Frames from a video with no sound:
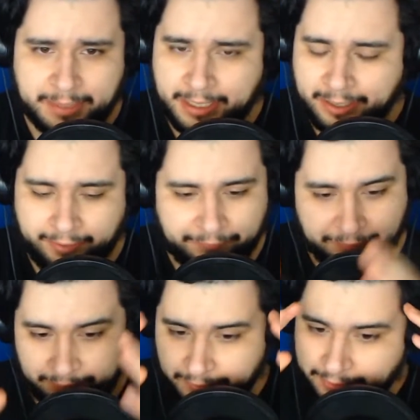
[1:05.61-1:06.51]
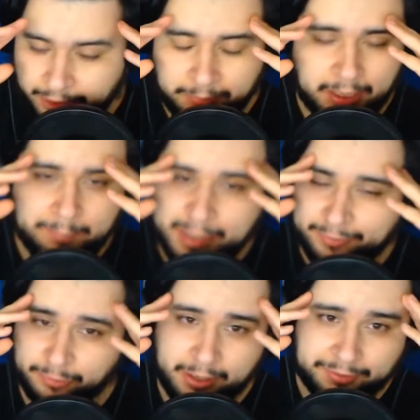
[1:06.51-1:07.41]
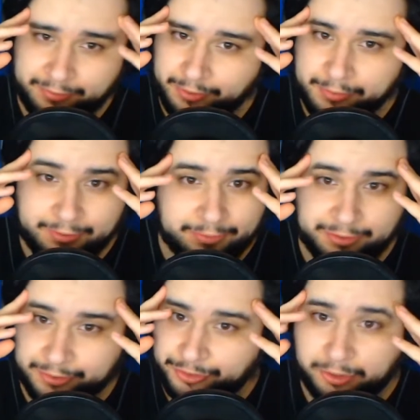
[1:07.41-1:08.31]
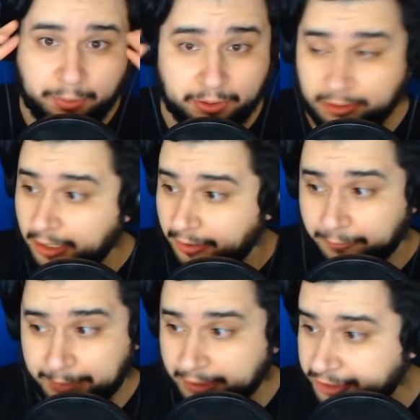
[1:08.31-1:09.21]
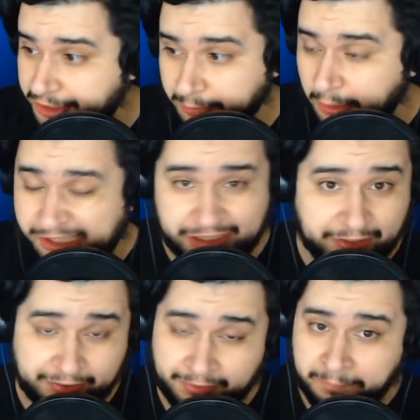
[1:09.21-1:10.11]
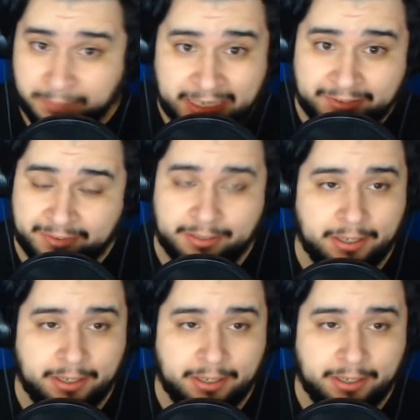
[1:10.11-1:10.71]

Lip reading: I've done my best throughout the series to just show her love because what she does is amazing.